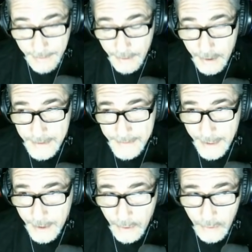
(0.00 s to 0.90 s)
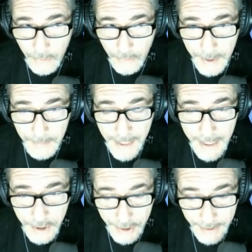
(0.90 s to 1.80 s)
they're going to say to you, be
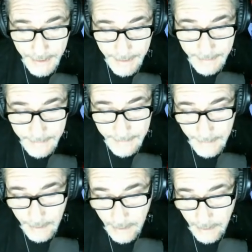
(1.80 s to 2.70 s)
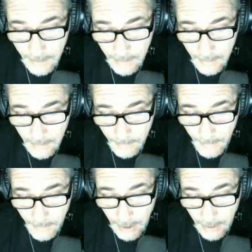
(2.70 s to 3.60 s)
patient.
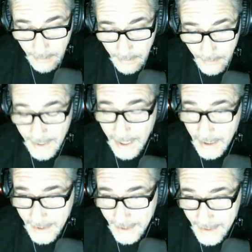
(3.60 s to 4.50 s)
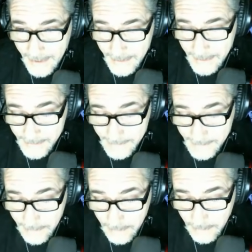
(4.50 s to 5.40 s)
But the reality is,
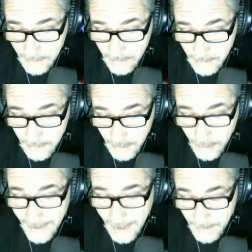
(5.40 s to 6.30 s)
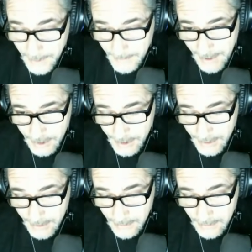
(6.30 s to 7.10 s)
you can't be patient.